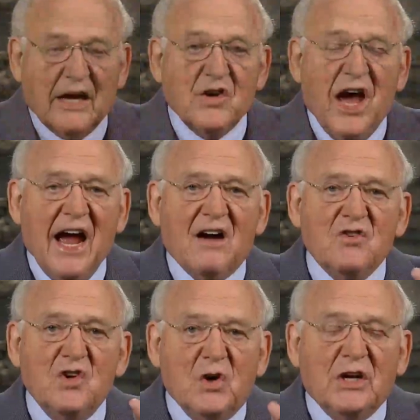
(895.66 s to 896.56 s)
You
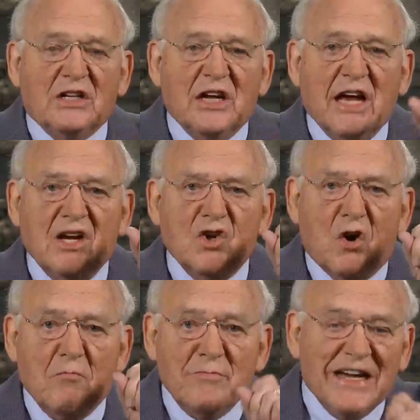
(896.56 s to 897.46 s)
have unity in
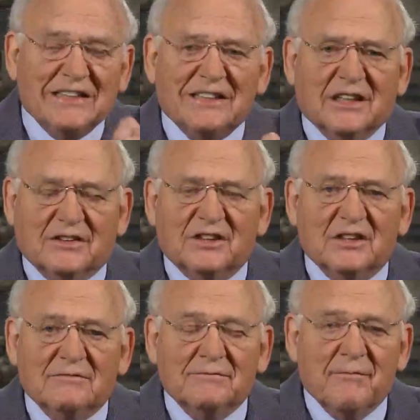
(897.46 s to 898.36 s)
your
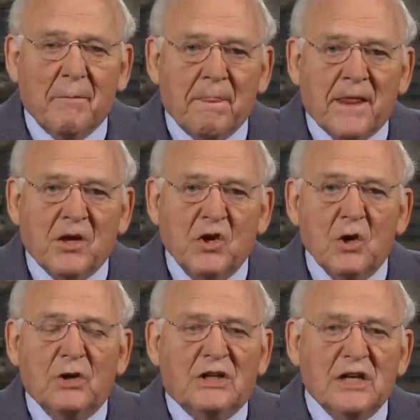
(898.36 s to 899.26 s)
message,
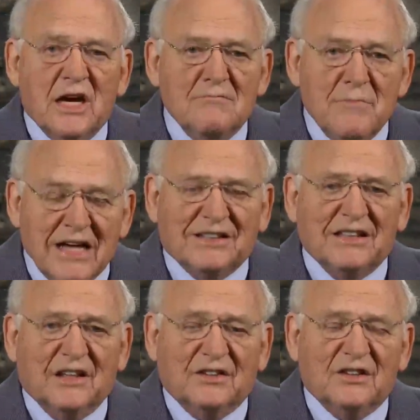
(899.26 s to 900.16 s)
unity in
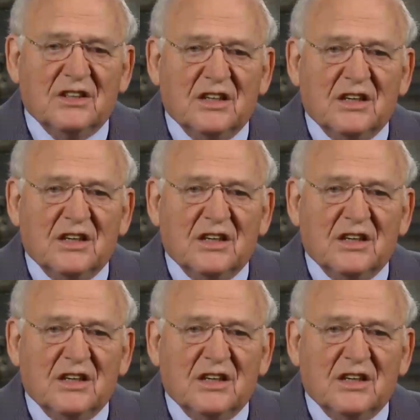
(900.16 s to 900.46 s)
message.